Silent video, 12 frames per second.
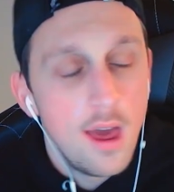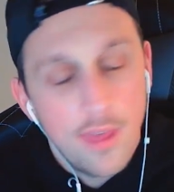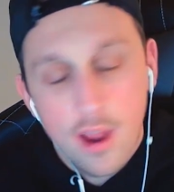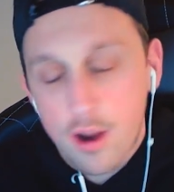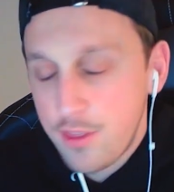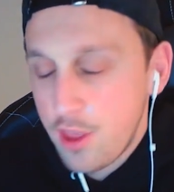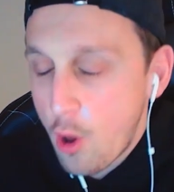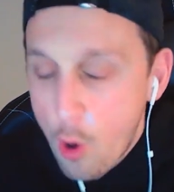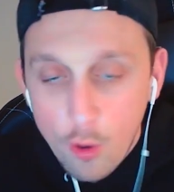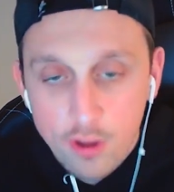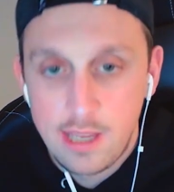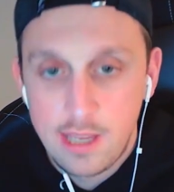They are the
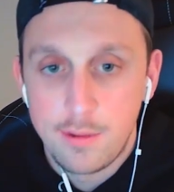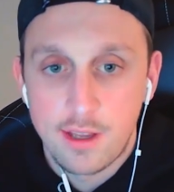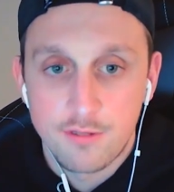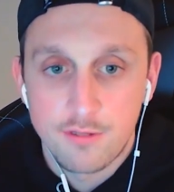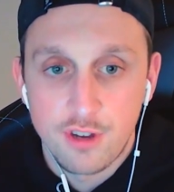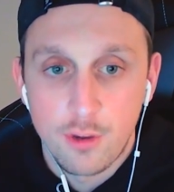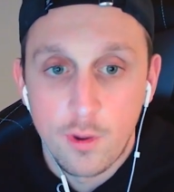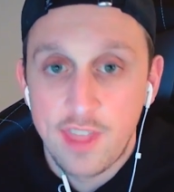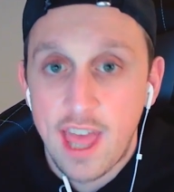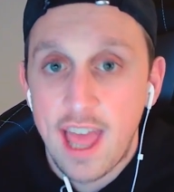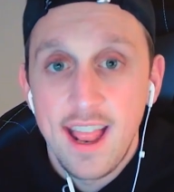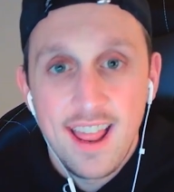only team in the country with
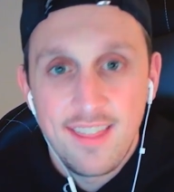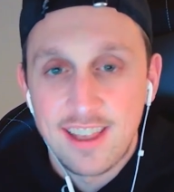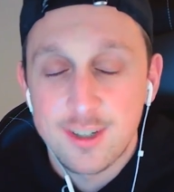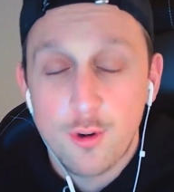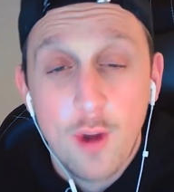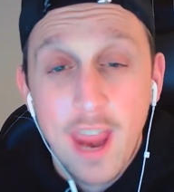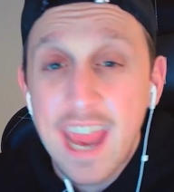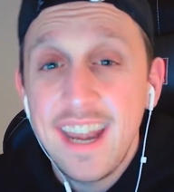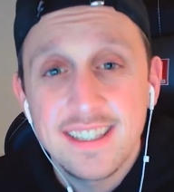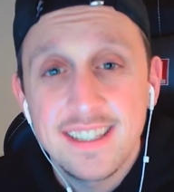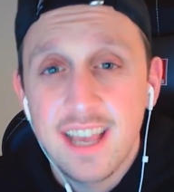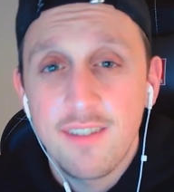that. They score
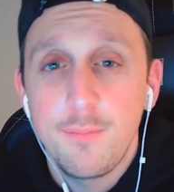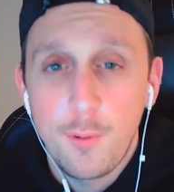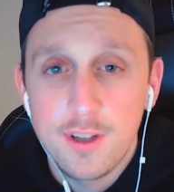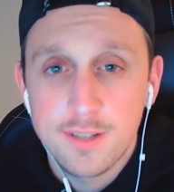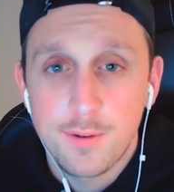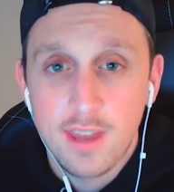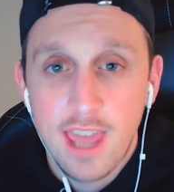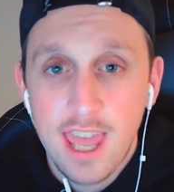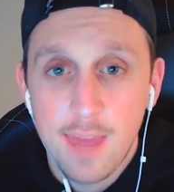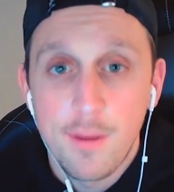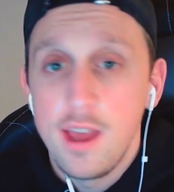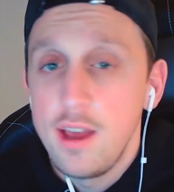87 points per
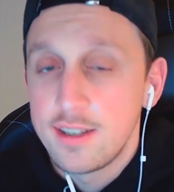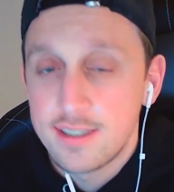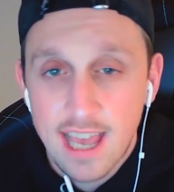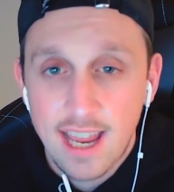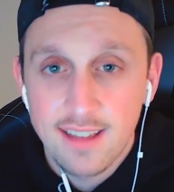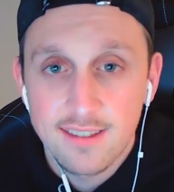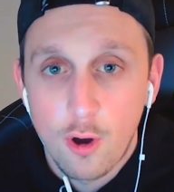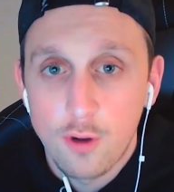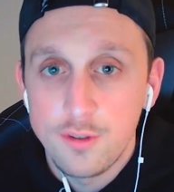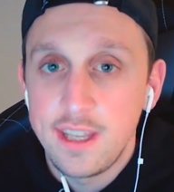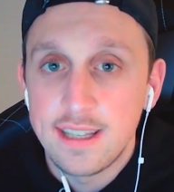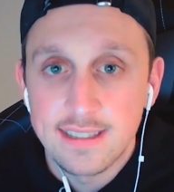game, second to
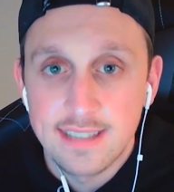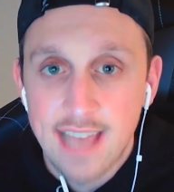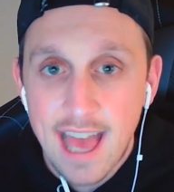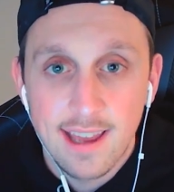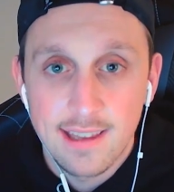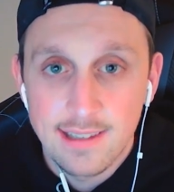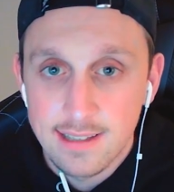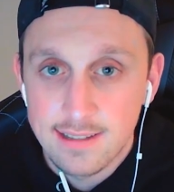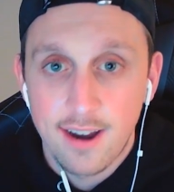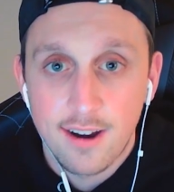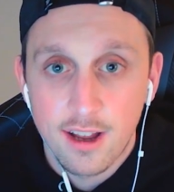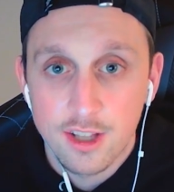only Gonzaga in the
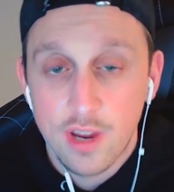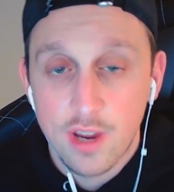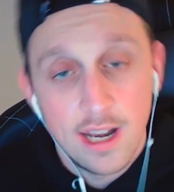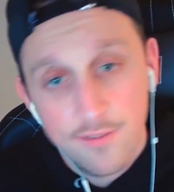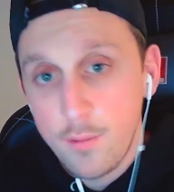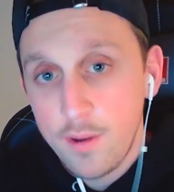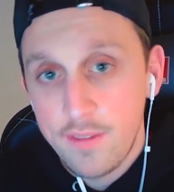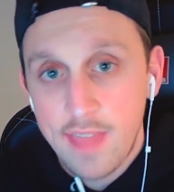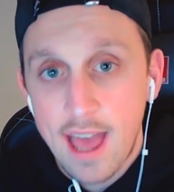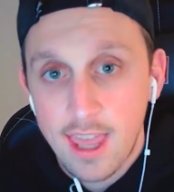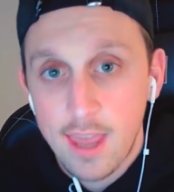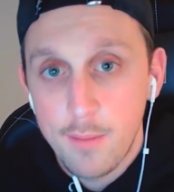entire country. And if they win
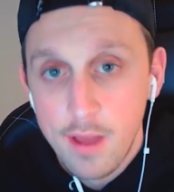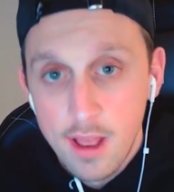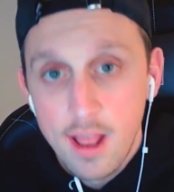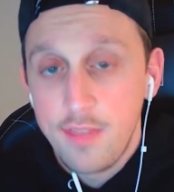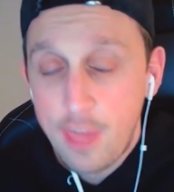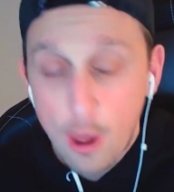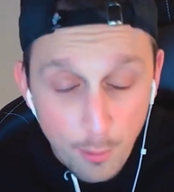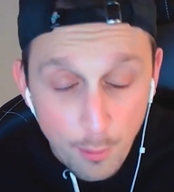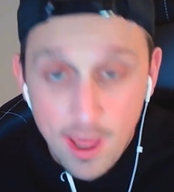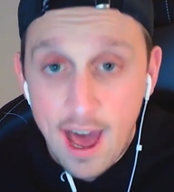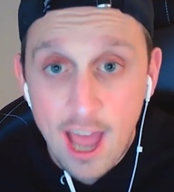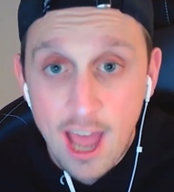that game, They'll play
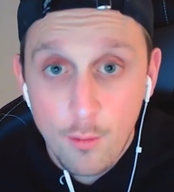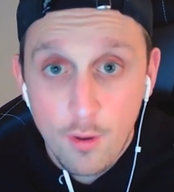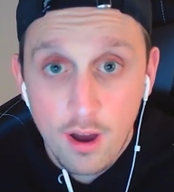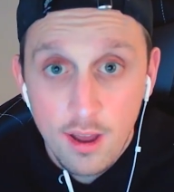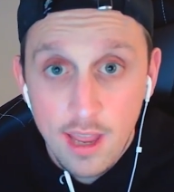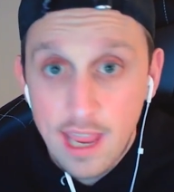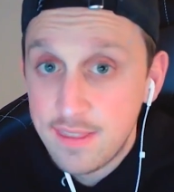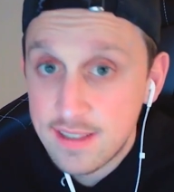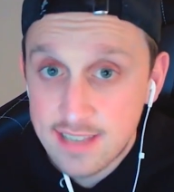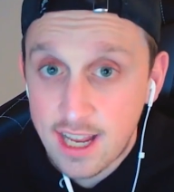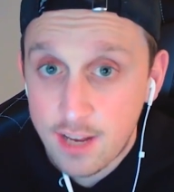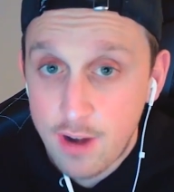Iowa in the
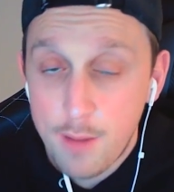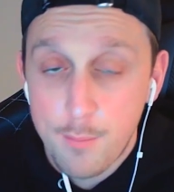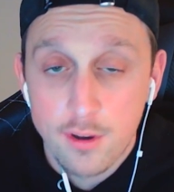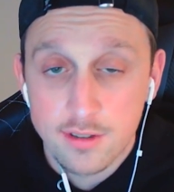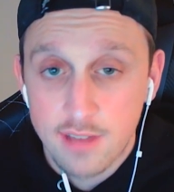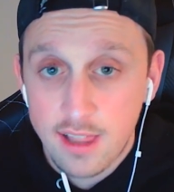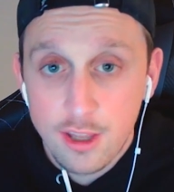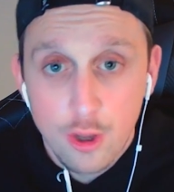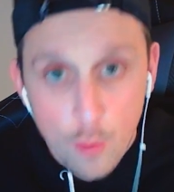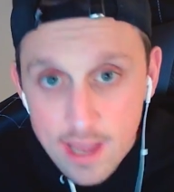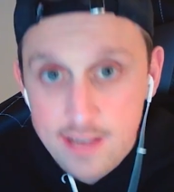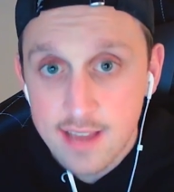second round, most likely, who
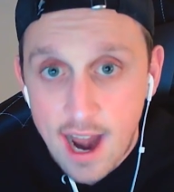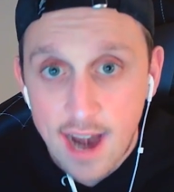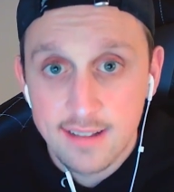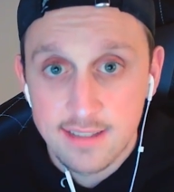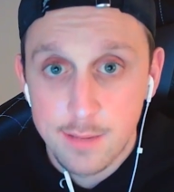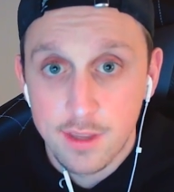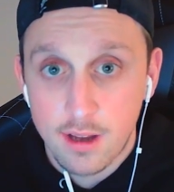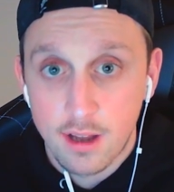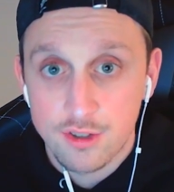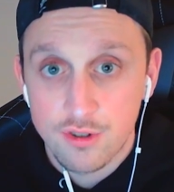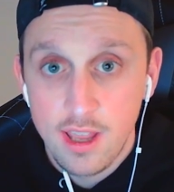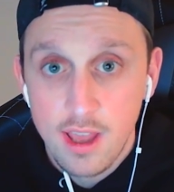is the hottest team in the
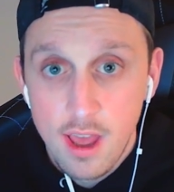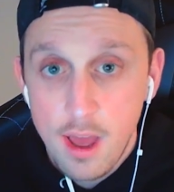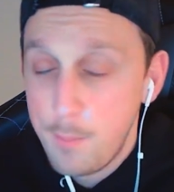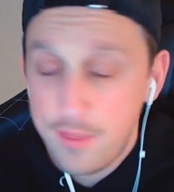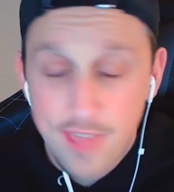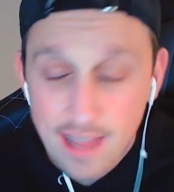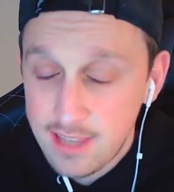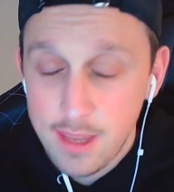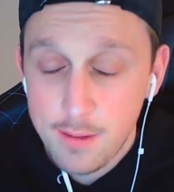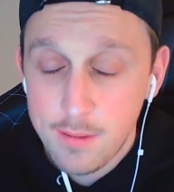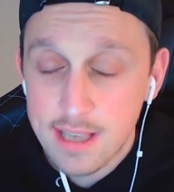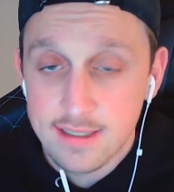country. But that
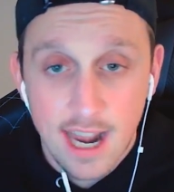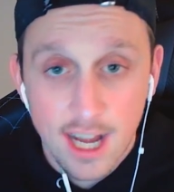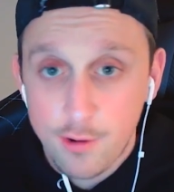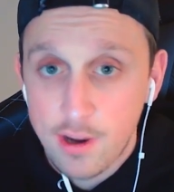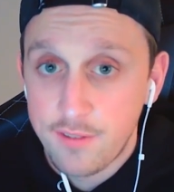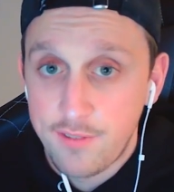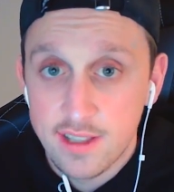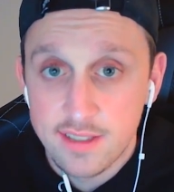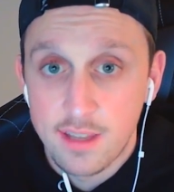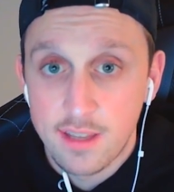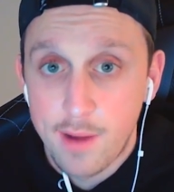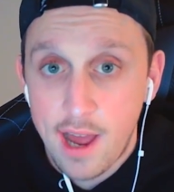team is not a great defensive
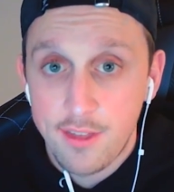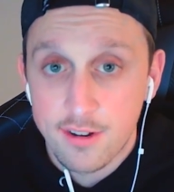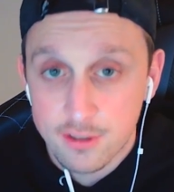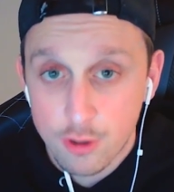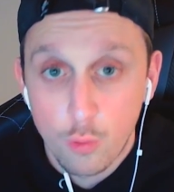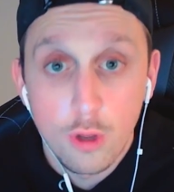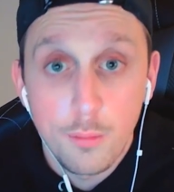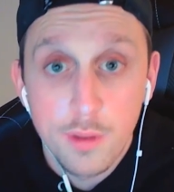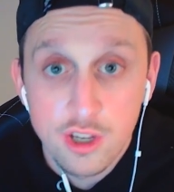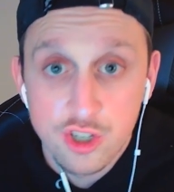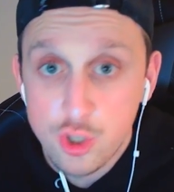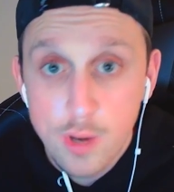team either, so it will be a
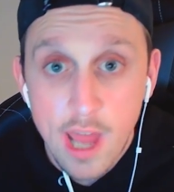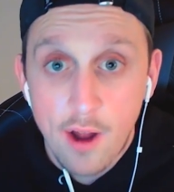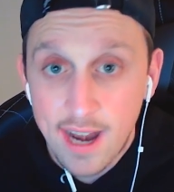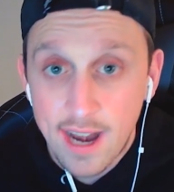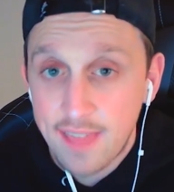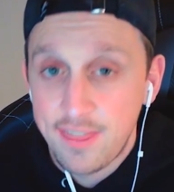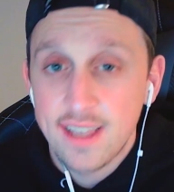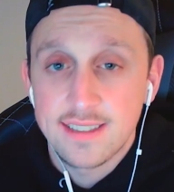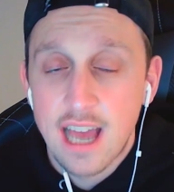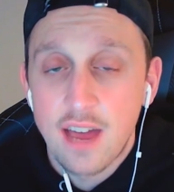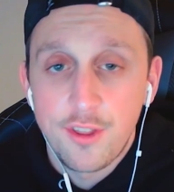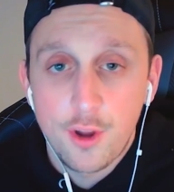shootout. And I think
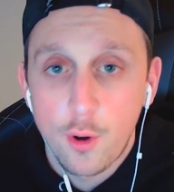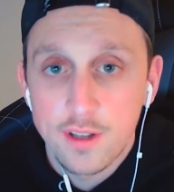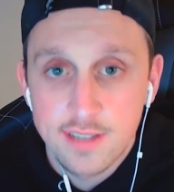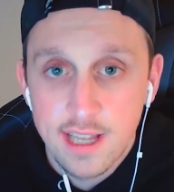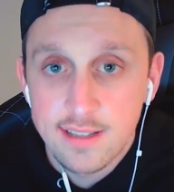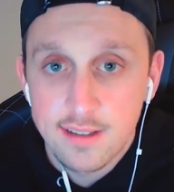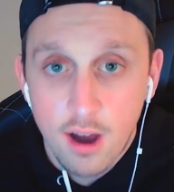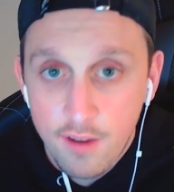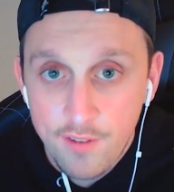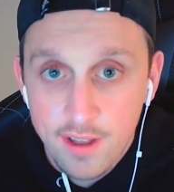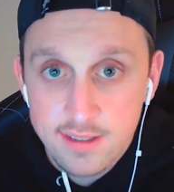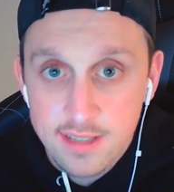South Dakota State's
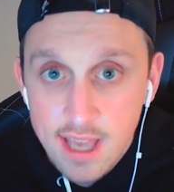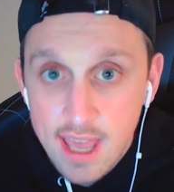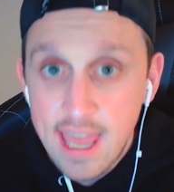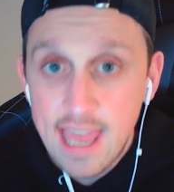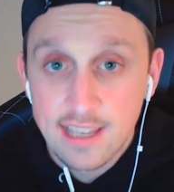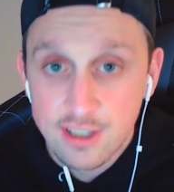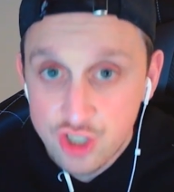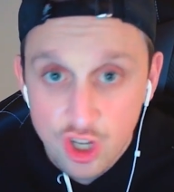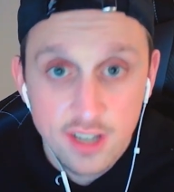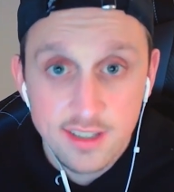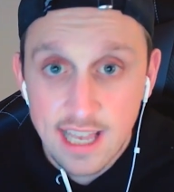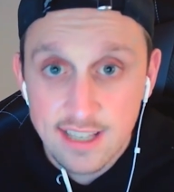offense is
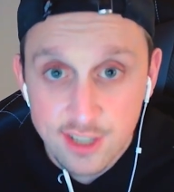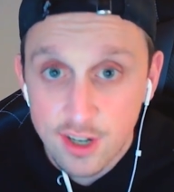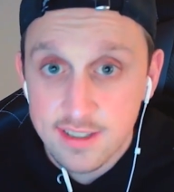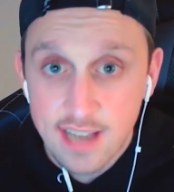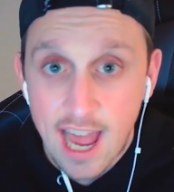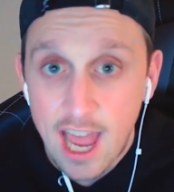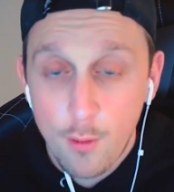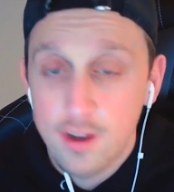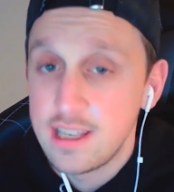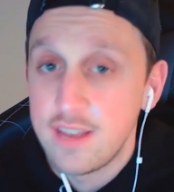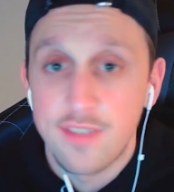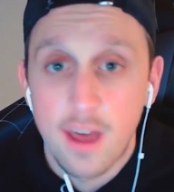just as good as Iowa's,
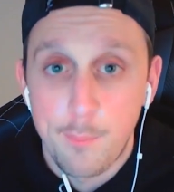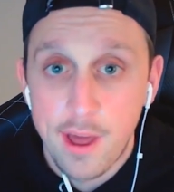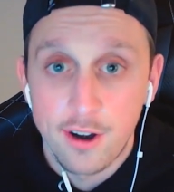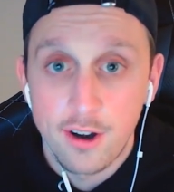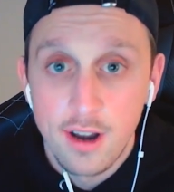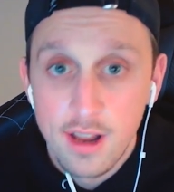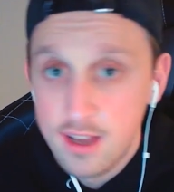if not better.